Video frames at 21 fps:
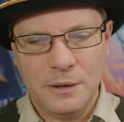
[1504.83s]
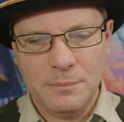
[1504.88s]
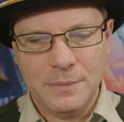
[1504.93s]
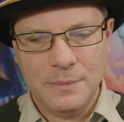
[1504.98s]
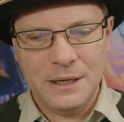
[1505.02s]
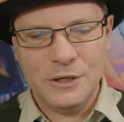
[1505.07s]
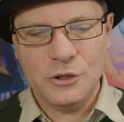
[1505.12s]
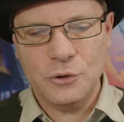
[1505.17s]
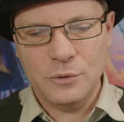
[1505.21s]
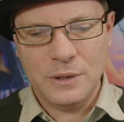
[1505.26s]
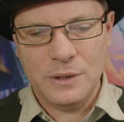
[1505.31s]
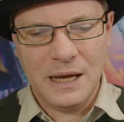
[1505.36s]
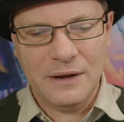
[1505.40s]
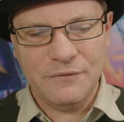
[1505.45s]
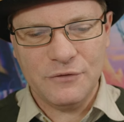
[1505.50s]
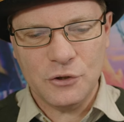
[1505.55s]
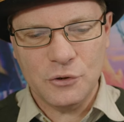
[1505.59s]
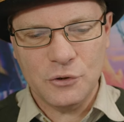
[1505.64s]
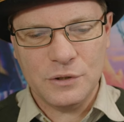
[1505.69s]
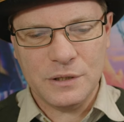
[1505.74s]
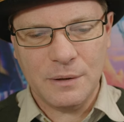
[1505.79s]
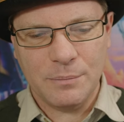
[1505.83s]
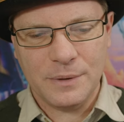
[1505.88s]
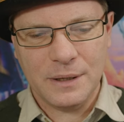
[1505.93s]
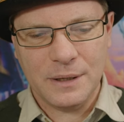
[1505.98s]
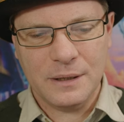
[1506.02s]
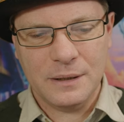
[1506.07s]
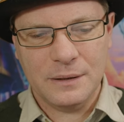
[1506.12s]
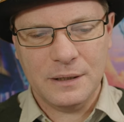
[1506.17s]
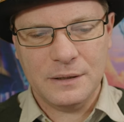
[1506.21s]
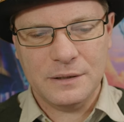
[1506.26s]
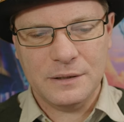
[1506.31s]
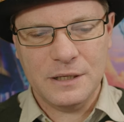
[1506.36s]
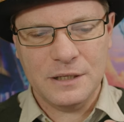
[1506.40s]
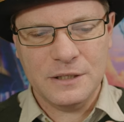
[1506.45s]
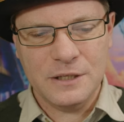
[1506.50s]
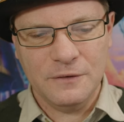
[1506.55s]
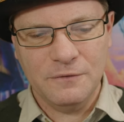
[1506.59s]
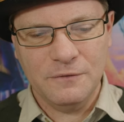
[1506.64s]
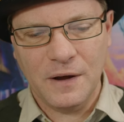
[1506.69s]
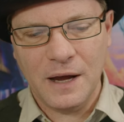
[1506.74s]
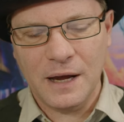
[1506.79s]
that means you have to do something that
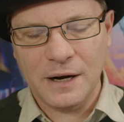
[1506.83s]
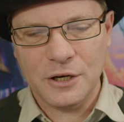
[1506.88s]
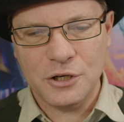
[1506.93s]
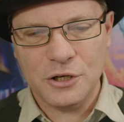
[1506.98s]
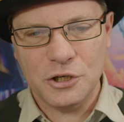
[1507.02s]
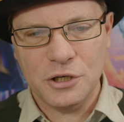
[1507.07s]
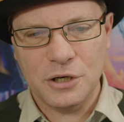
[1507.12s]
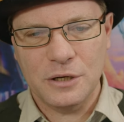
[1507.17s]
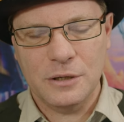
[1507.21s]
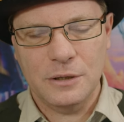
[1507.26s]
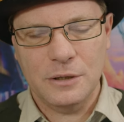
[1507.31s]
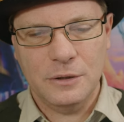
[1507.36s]
disadvantage